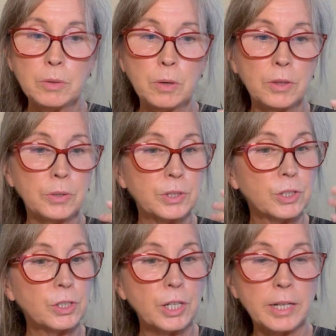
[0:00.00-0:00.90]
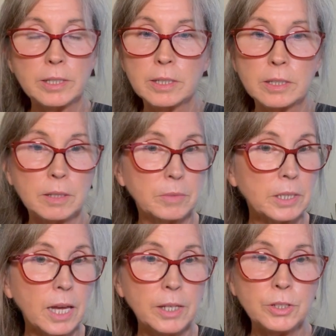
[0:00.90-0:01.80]
whether it's just chasing some
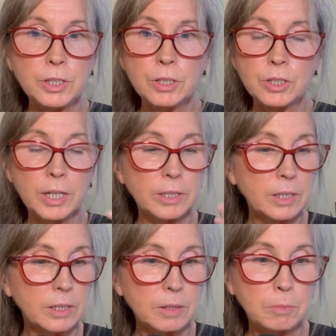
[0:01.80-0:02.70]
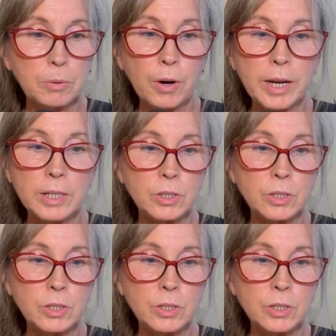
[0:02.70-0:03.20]
attention, chasing some praise,